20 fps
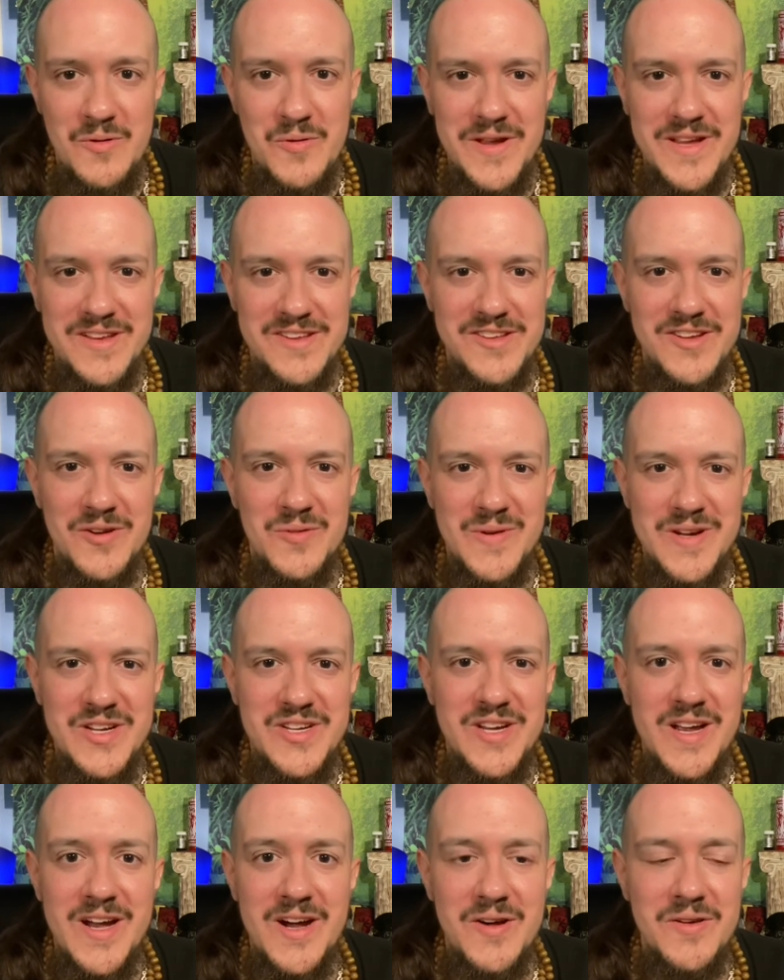we can still
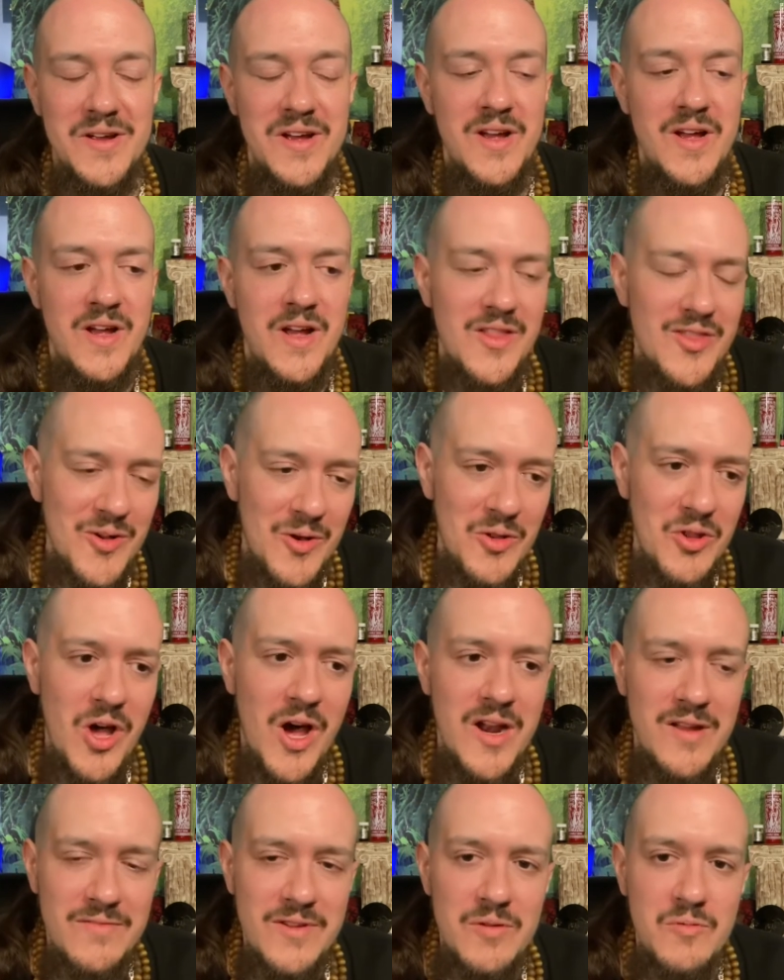reach out, though a
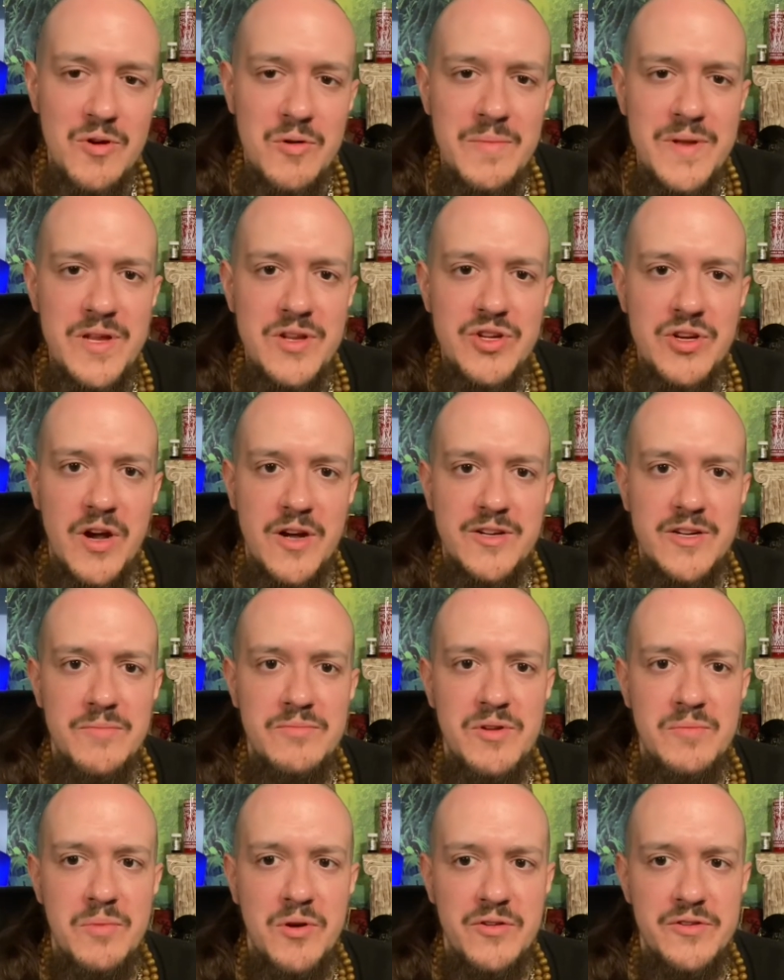lot of it will be chalked up
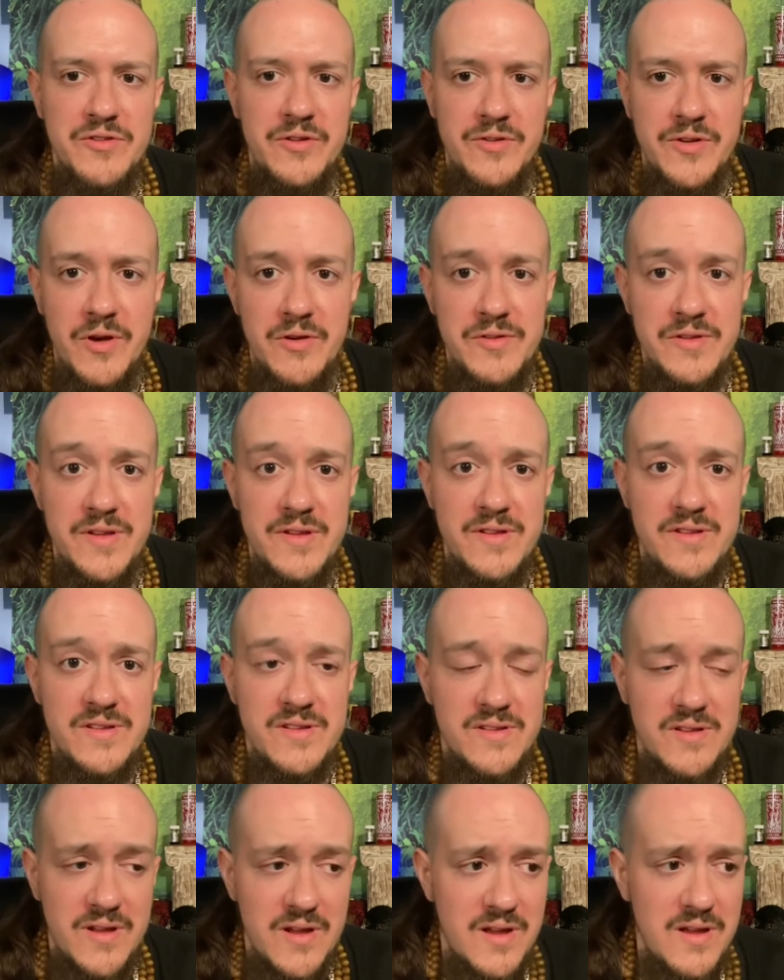to personal
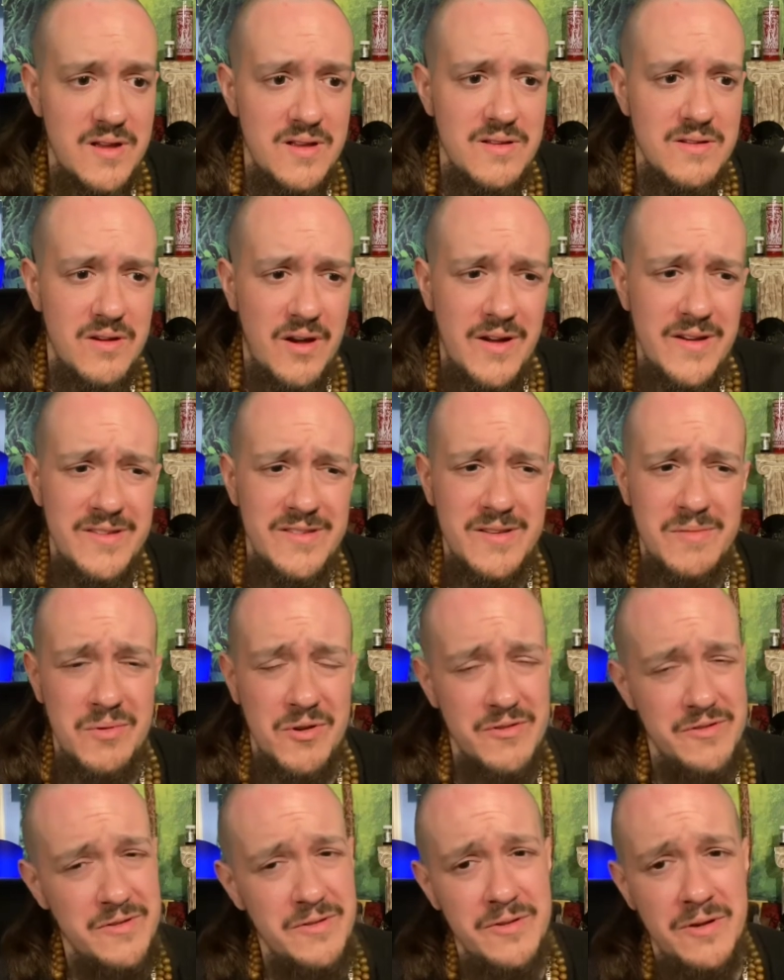gnosis. And honestly,
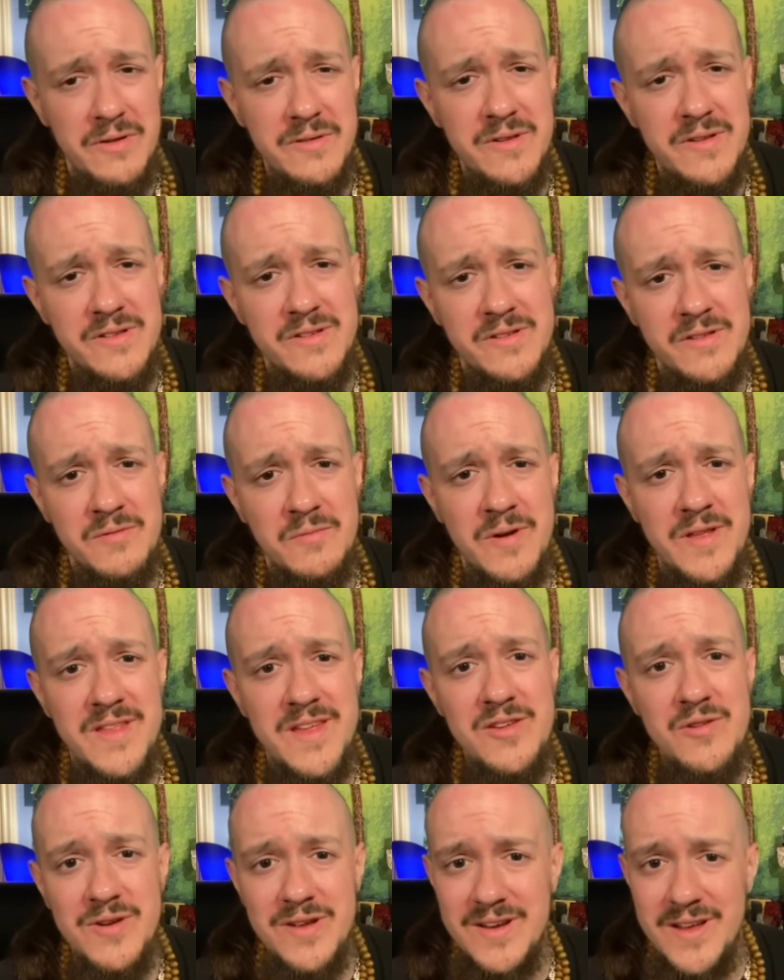personal gnosis is the way that
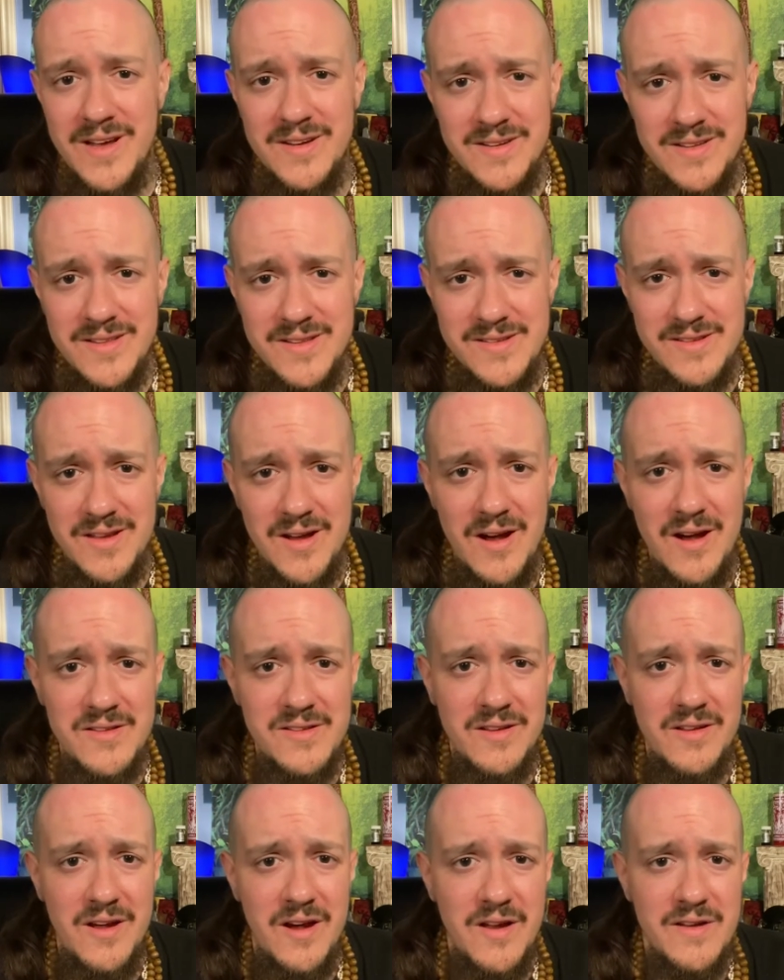you connect to these gods
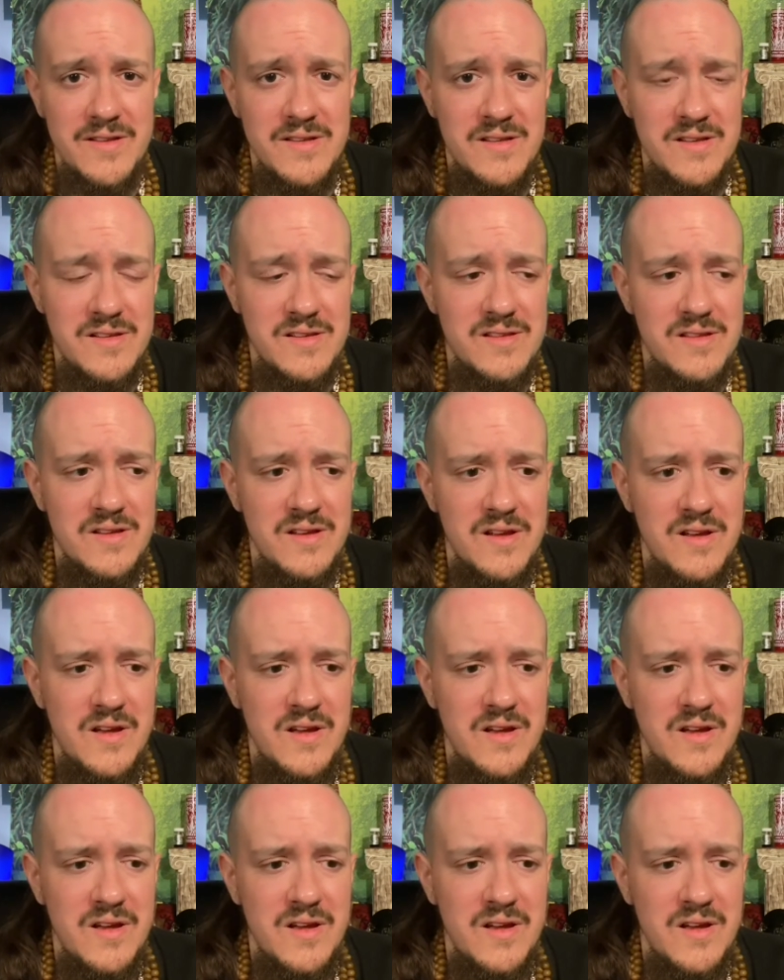and goddesses.